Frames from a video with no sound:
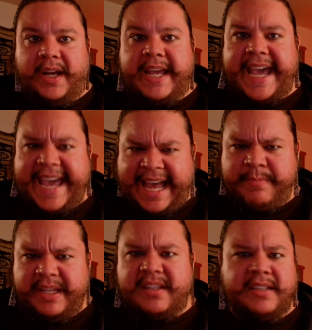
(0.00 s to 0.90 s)

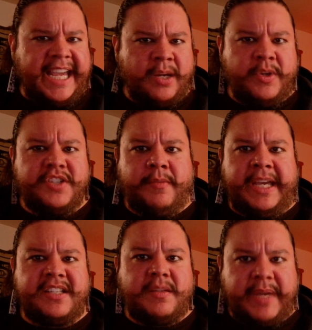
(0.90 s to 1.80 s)
had been the language of
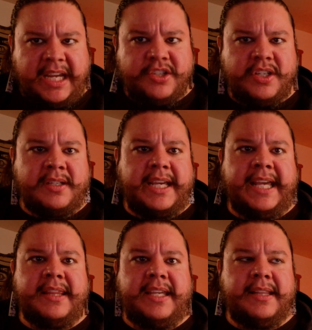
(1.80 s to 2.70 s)
emancipation
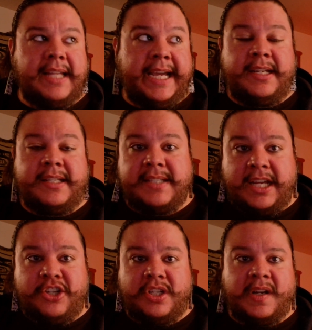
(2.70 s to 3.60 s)
and the
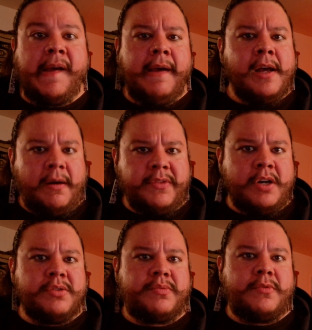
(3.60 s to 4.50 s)
lionization of
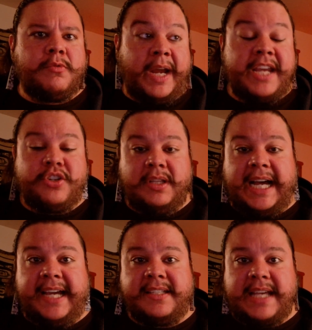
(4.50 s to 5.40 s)
those
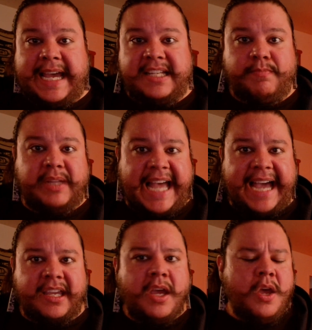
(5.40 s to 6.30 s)
racialized as
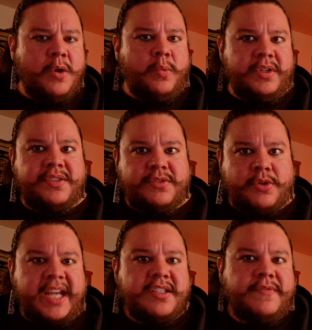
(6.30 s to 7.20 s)
black was
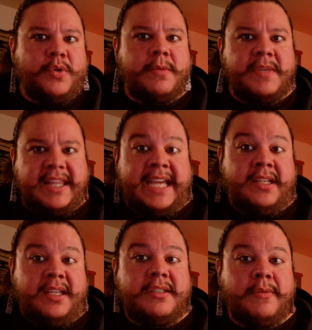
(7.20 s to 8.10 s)
transformed then
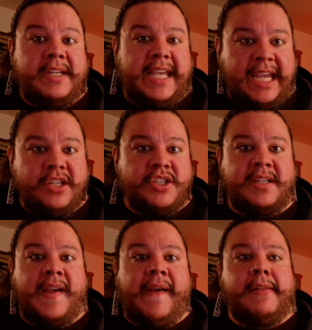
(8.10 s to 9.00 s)
into an
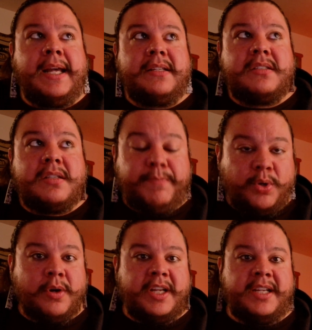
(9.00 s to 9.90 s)
agent that
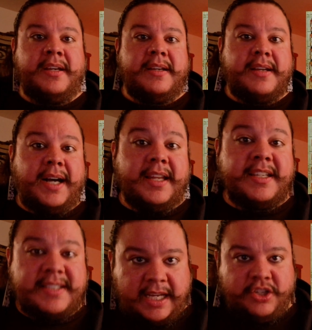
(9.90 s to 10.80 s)
supported
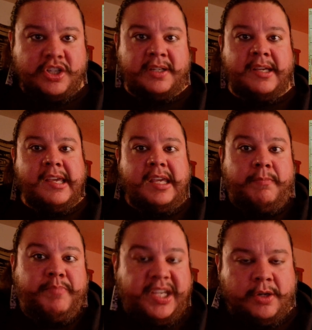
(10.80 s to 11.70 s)
colonization,
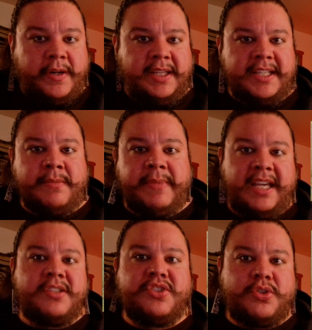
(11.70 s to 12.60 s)
imperialism,
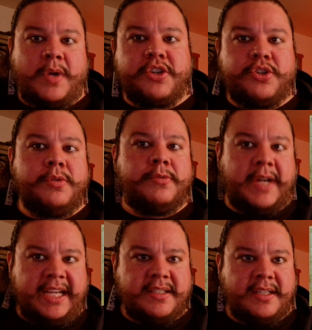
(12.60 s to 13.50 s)
and structural
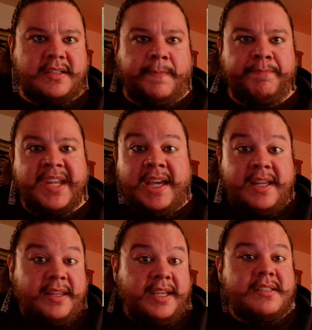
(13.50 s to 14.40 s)
racism.
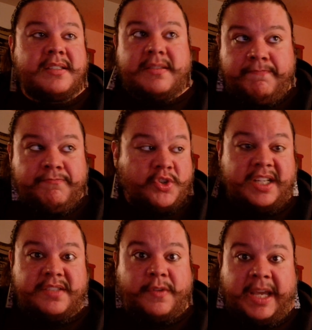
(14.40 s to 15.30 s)
This
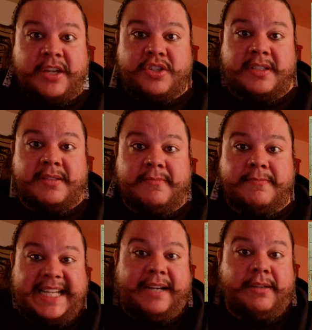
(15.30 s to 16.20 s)
transformation
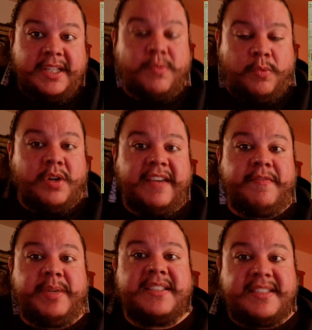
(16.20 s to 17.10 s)
doubtless would
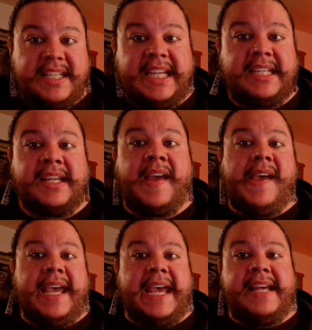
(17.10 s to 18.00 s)
have been seen
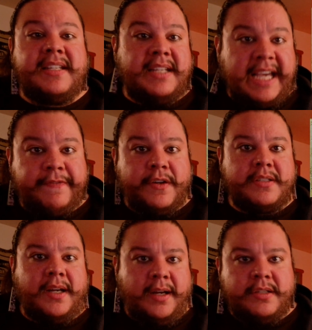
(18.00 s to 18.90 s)
as an effort
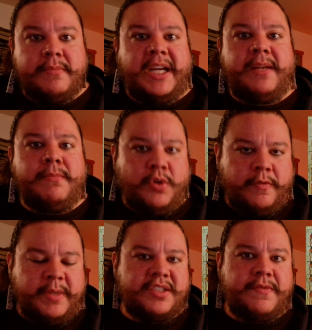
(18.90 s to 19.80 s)
to undermine
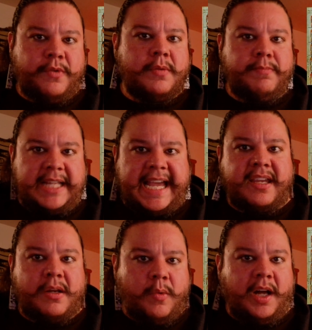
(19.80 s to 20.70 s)
movements for black
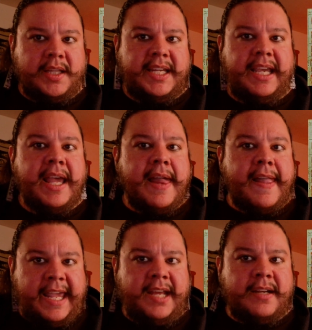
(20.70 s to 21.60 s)
equality and